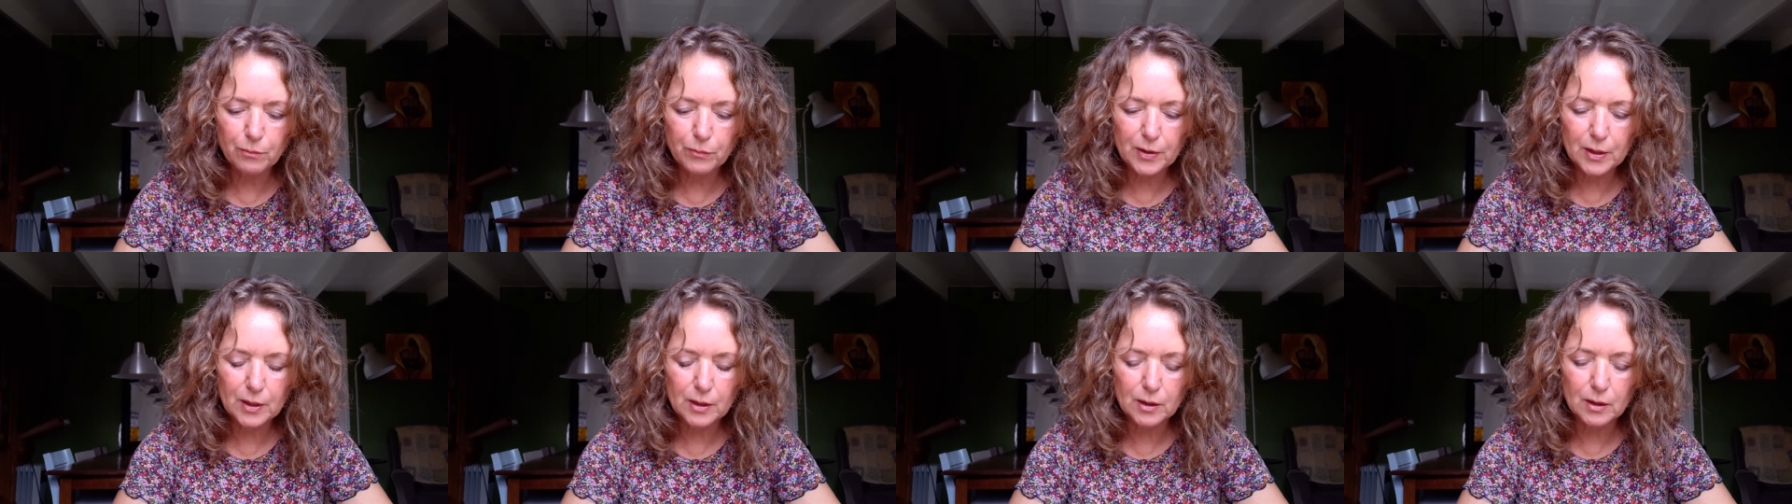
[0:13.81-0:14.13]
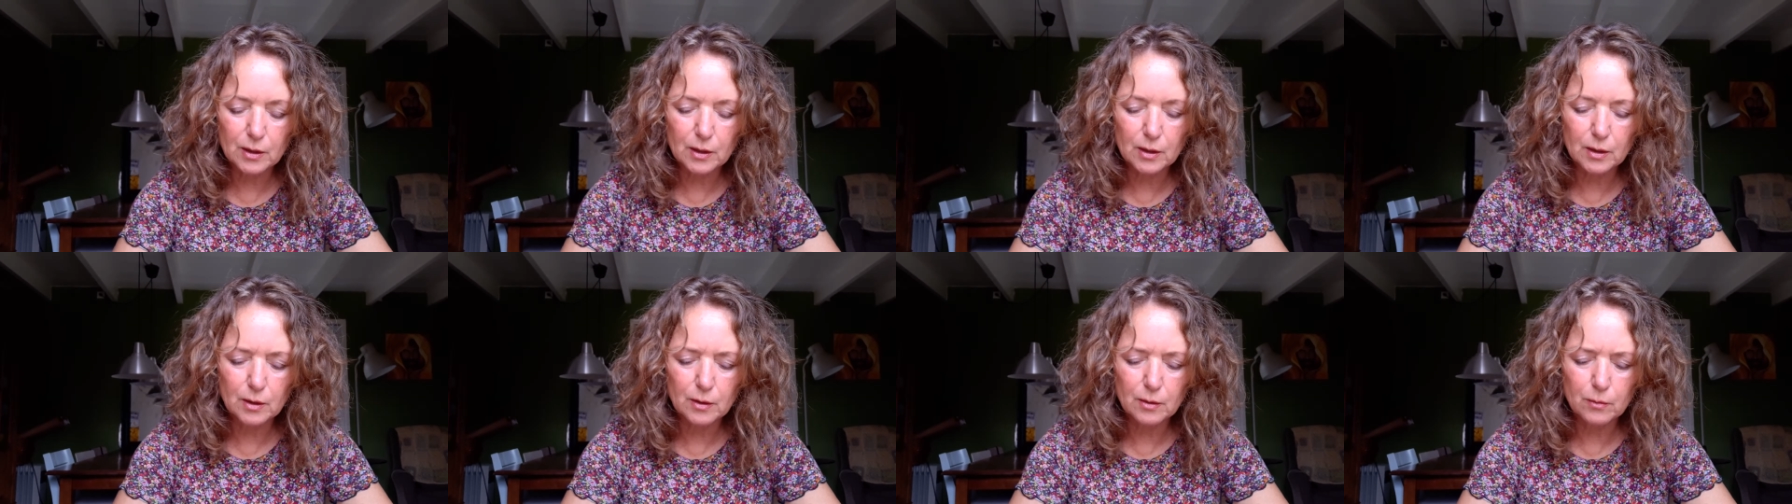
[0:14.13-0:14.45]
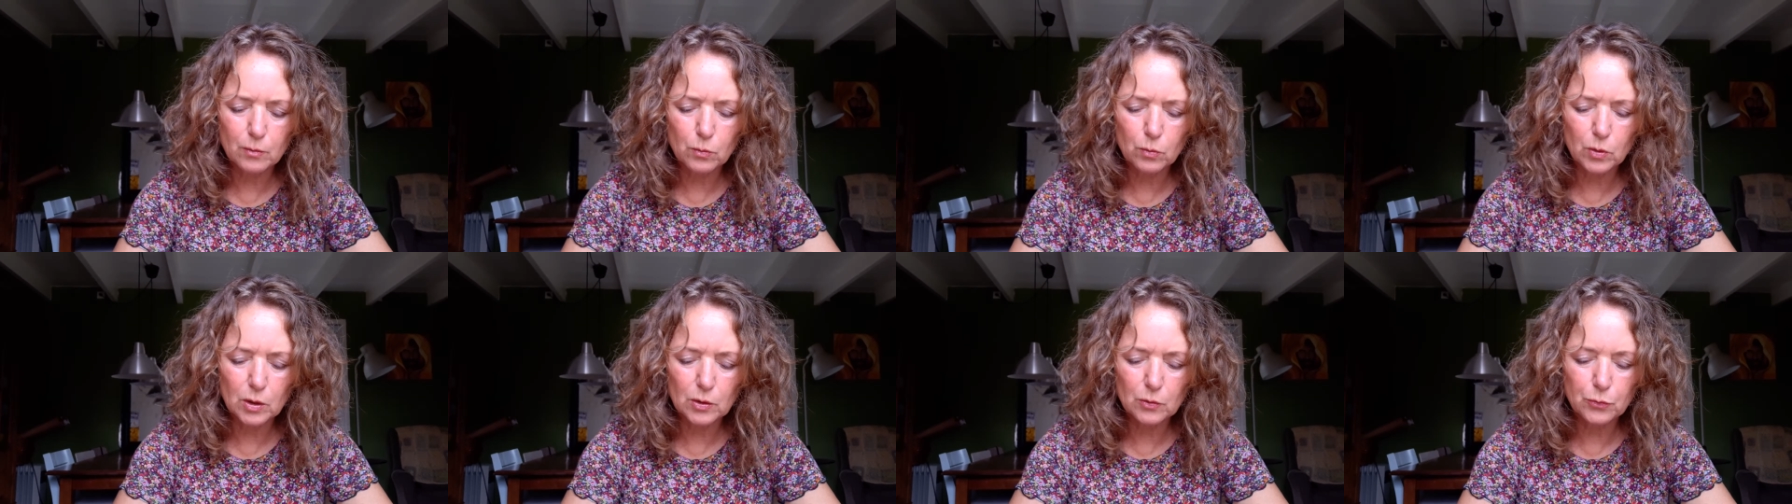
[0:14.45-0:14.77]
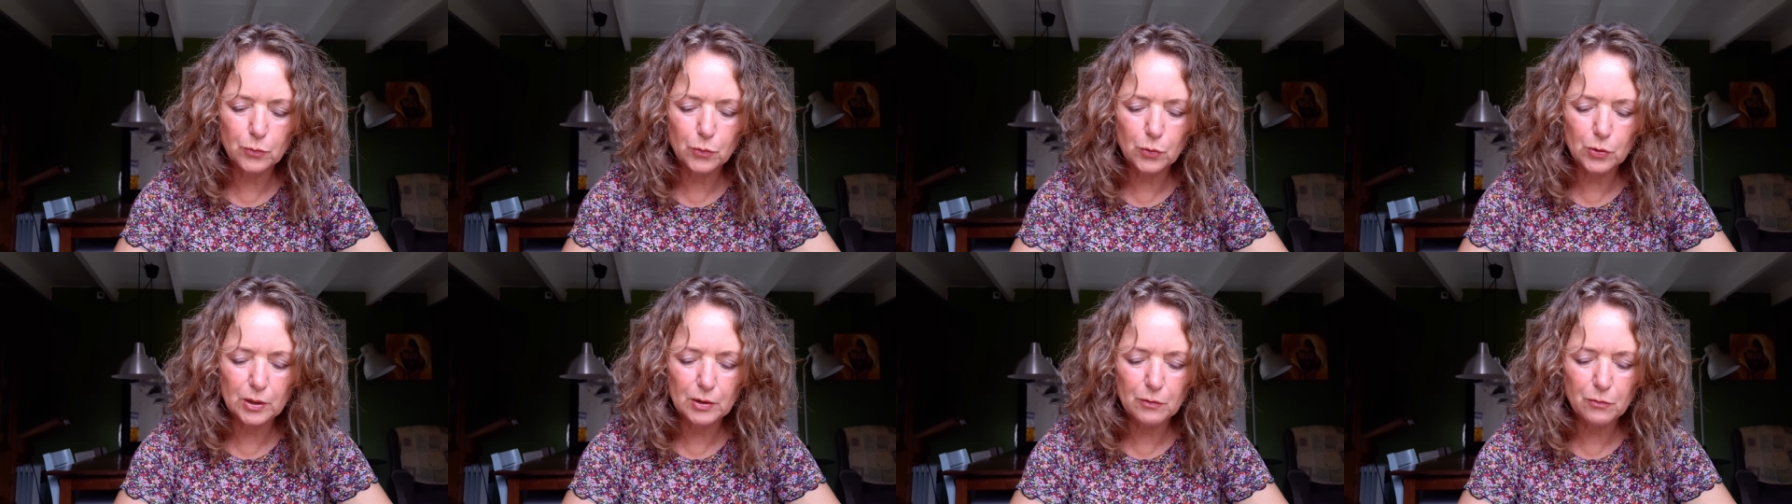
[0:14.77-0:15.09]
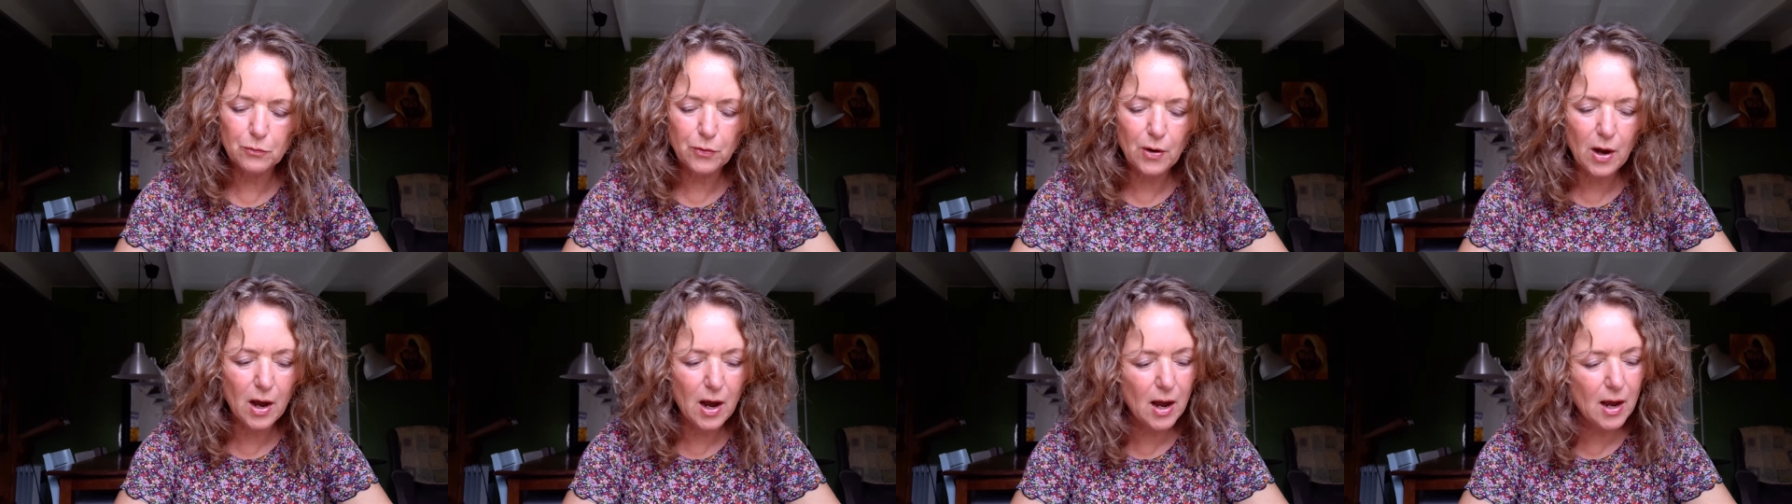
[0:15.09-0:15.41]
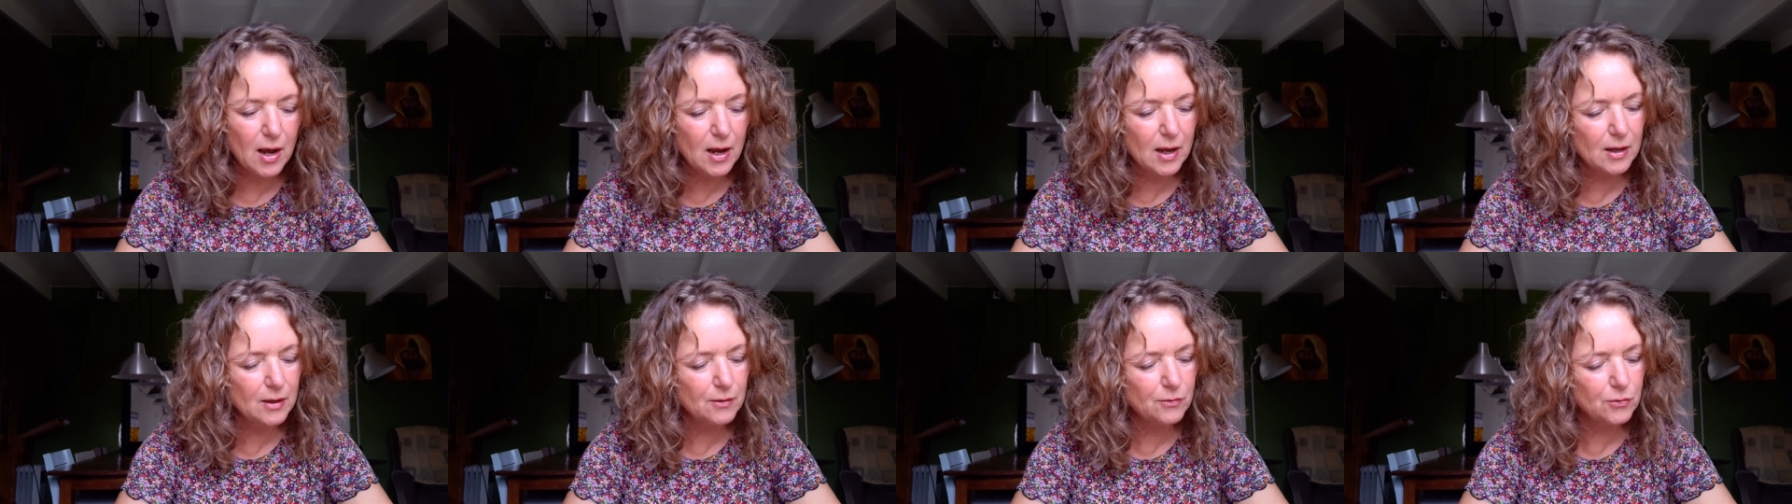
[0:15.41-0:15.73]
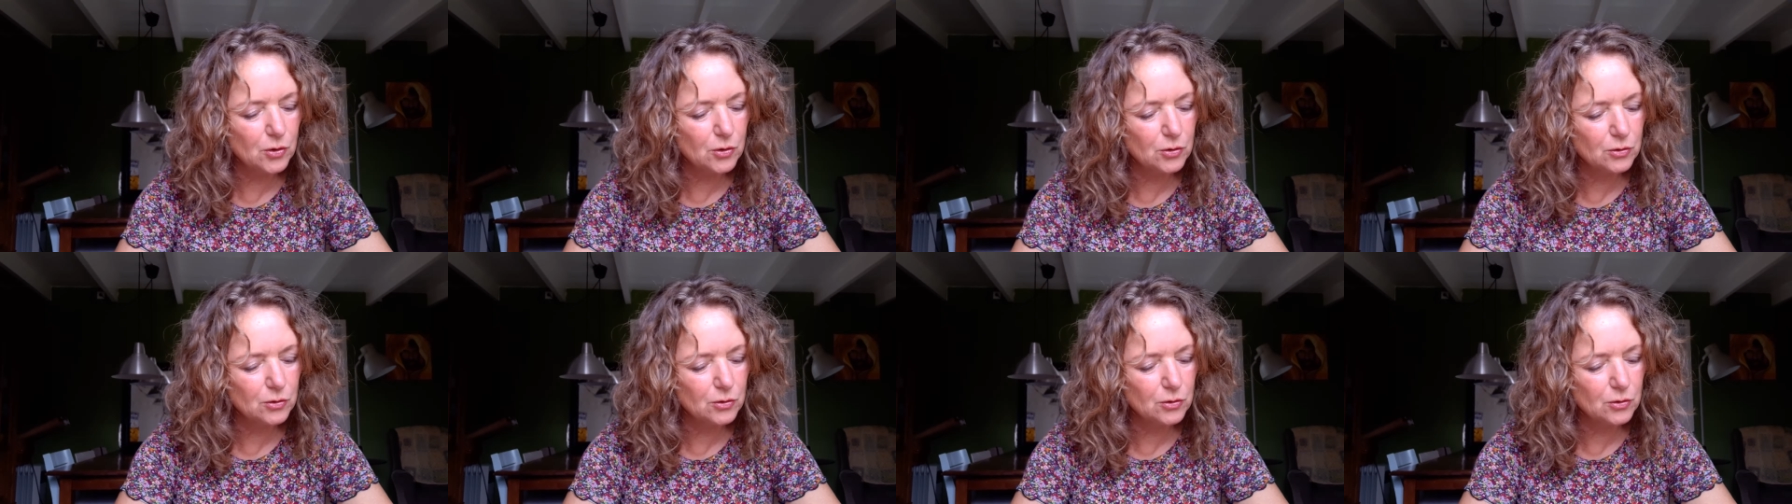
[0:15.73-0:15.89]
uh, 145